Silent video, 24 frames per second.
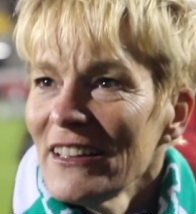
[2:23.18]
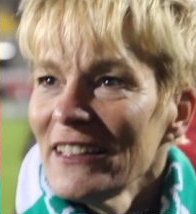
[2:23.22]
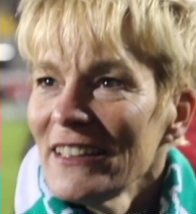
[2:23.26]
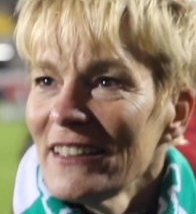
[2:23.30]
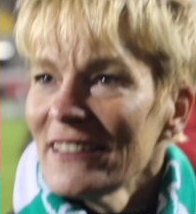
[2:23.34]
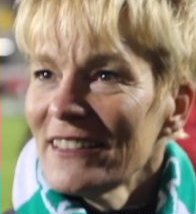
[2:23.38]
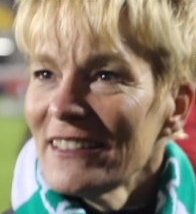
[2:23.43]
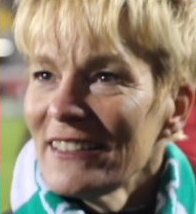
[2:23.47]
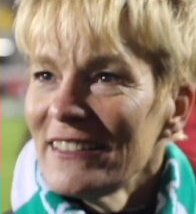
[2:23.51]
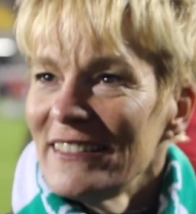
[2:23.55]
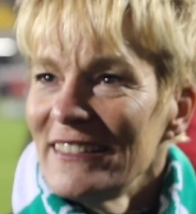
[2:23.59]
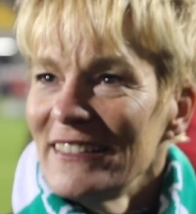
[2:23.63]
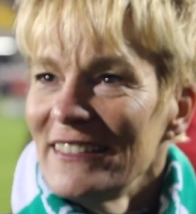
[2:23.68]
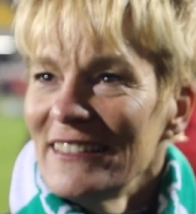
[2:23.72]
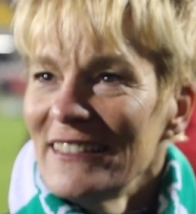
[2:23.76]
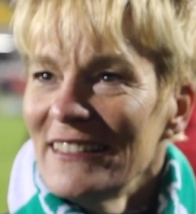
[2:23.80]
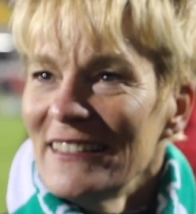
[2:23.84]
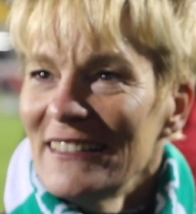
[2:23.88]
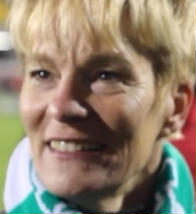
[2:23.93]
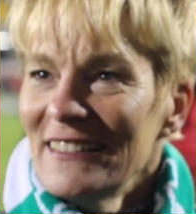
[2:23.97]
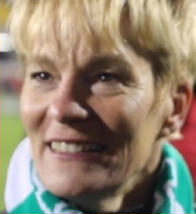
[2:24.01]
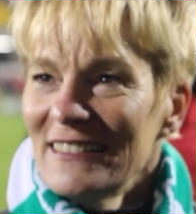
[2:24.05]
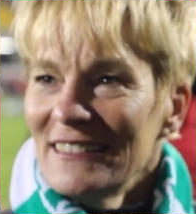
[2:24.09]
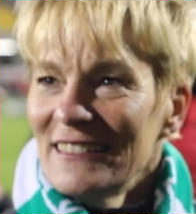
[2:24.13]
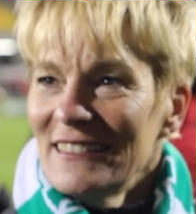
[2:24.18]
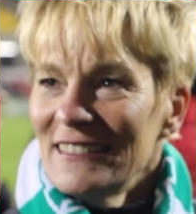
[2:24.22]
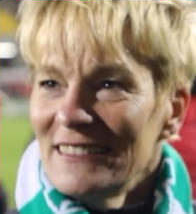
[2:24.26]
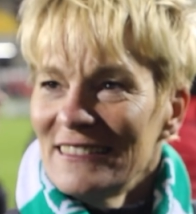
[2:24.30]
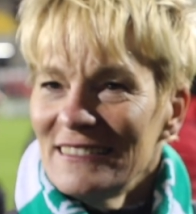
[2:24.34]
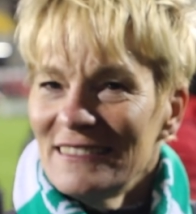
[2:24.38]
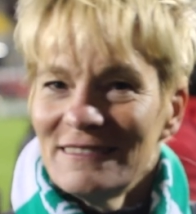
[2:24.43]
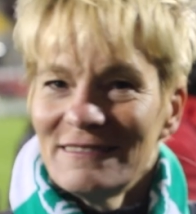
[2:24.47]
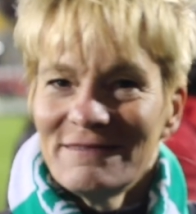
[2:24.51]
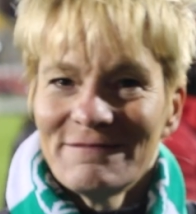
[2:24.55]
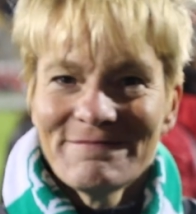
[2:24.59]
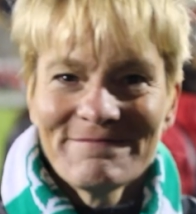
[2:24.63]
in after it had already started.
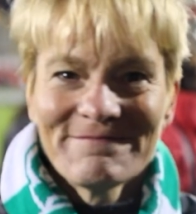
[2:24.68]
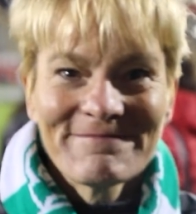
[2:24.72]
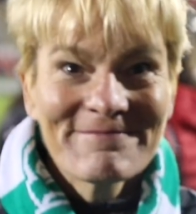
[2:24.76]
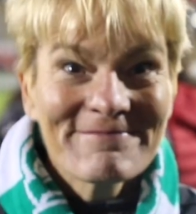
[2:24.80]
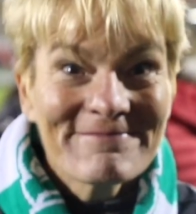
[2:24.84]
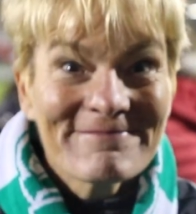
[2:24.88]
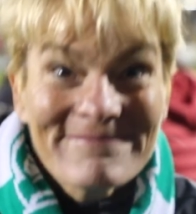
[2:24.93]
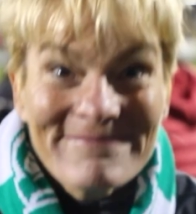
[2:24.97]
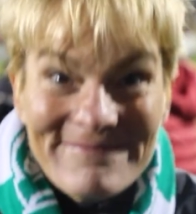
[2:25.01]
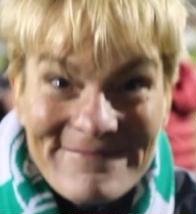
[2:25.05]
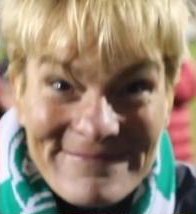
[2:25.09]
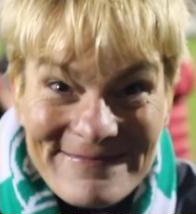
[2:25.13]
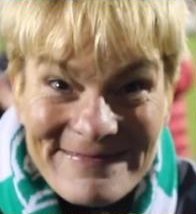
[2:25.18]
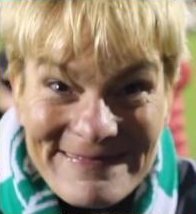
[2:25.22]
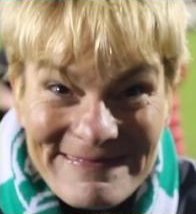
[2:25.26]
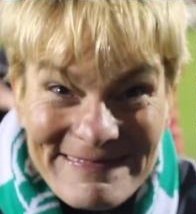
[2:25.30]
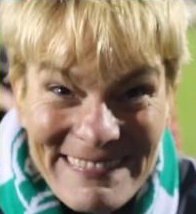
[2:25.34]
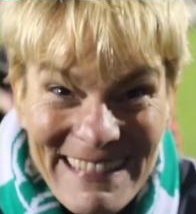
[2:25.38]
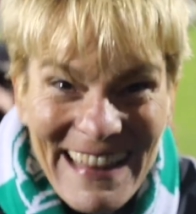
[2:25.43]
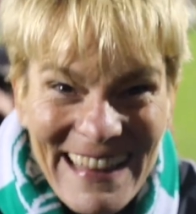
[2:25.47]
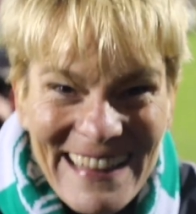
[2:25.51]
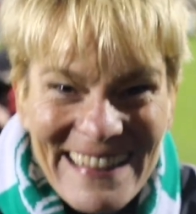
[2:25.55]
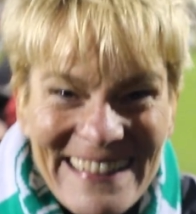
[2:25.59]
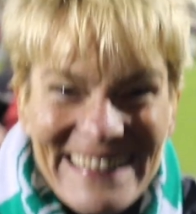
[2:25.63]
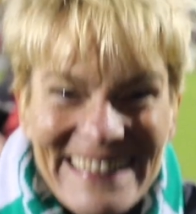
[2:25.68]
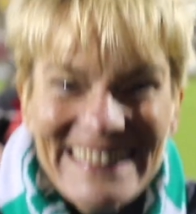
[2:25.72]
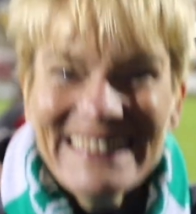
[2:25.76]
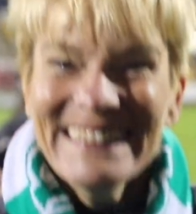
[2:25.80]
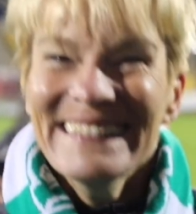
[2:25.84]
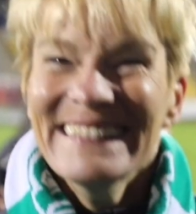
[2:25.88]
A bit of an advantage for you.